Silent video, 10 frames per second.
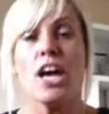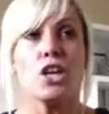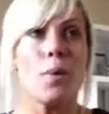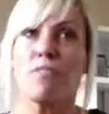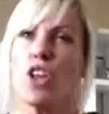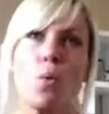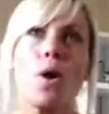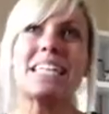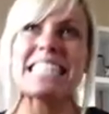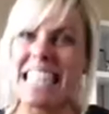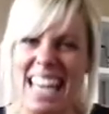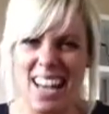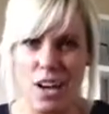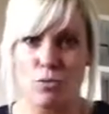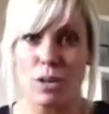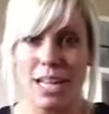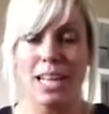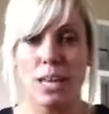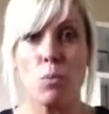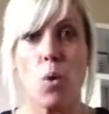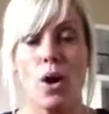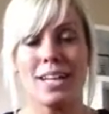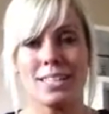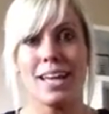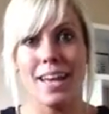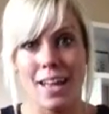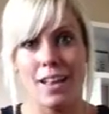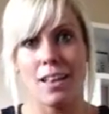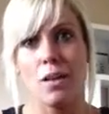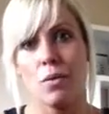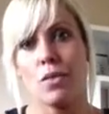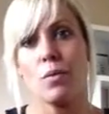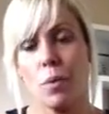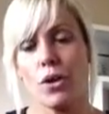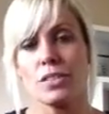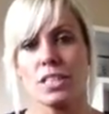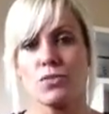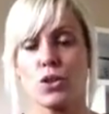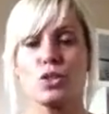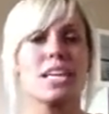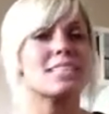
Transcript: You have no idea really what is in the processed foods.